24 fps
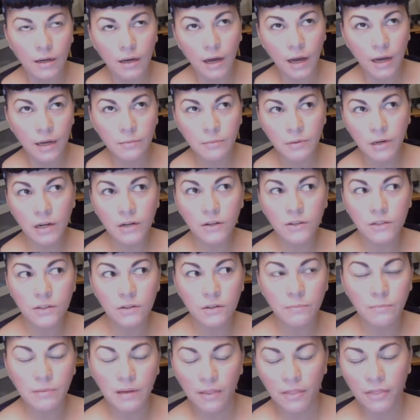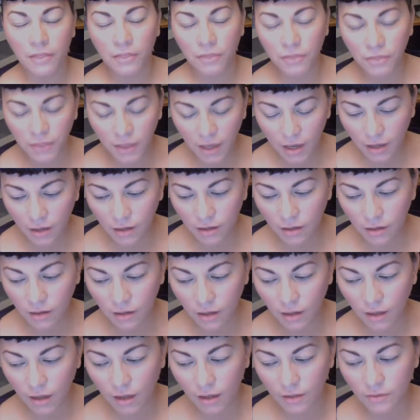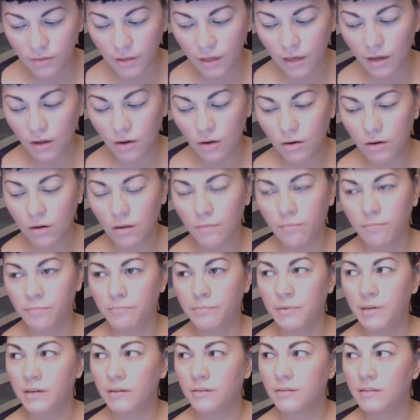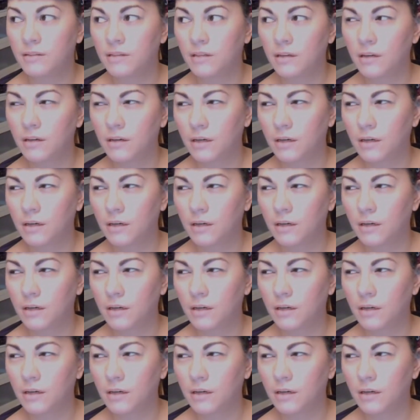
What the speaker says: eyebrows are a bit thick, and they are a bit